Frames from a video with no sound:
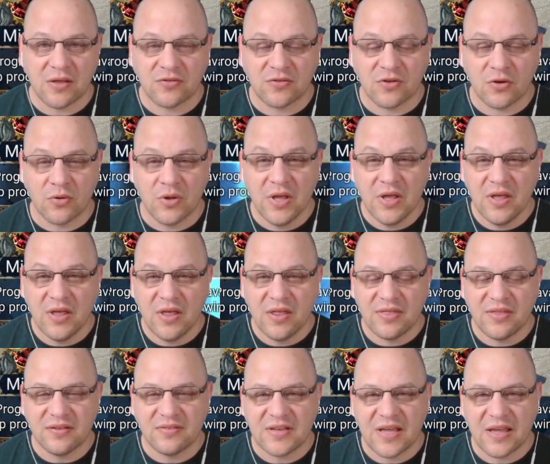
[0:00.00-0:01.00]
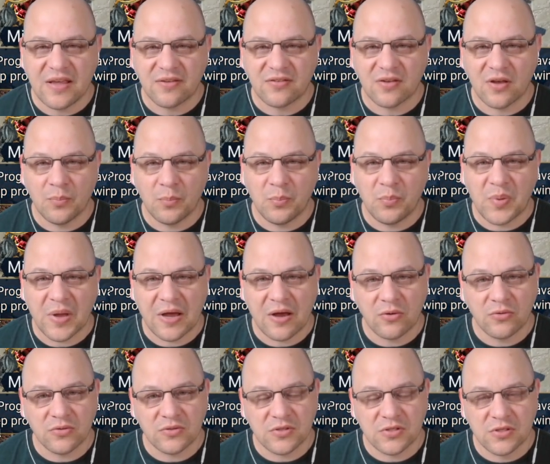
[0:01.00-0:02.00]
So this takes
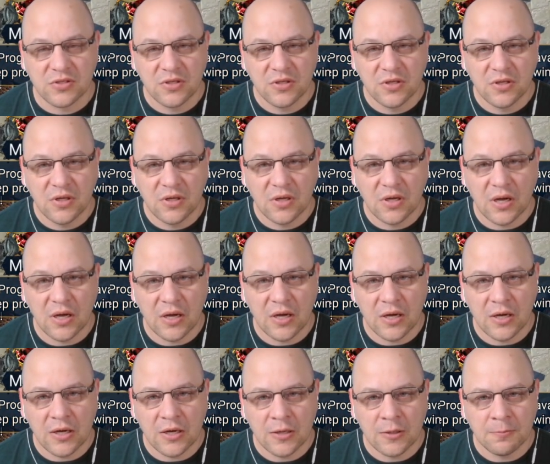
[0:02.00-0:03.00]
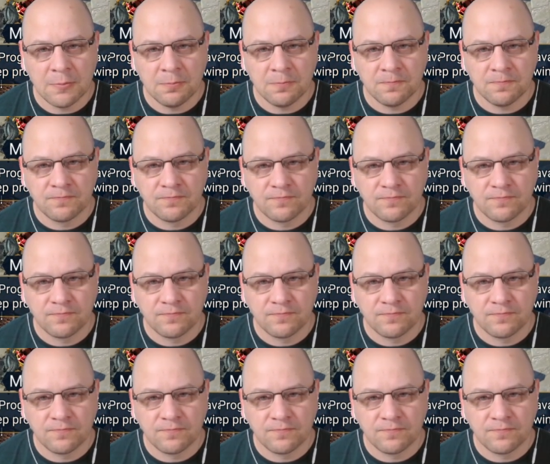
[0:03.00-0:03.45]
about 6